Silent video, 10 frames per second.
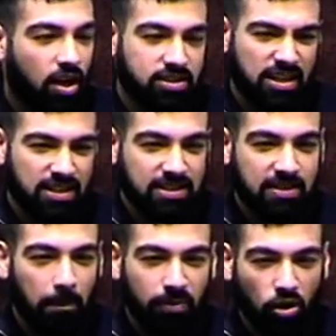I said, it's
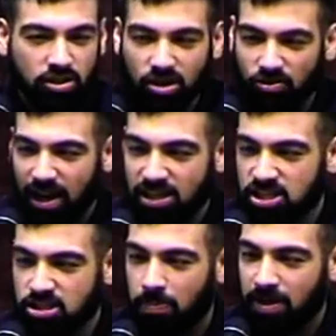a symbiotic
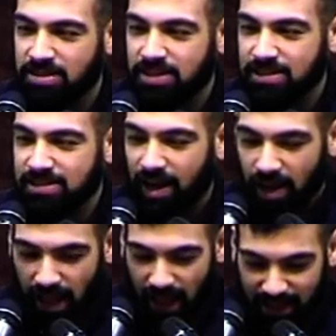relationship, in a sense
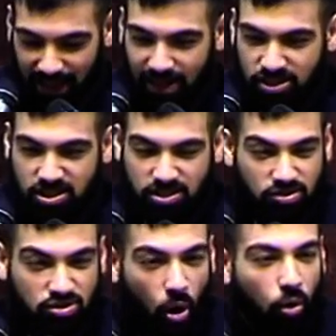that's
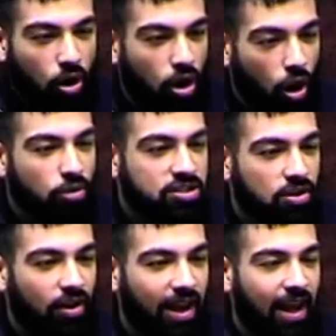so close,
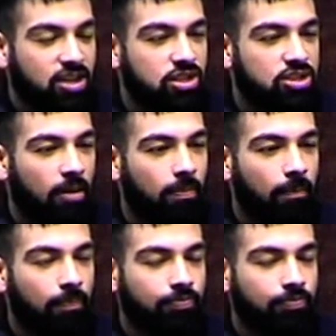the relationship.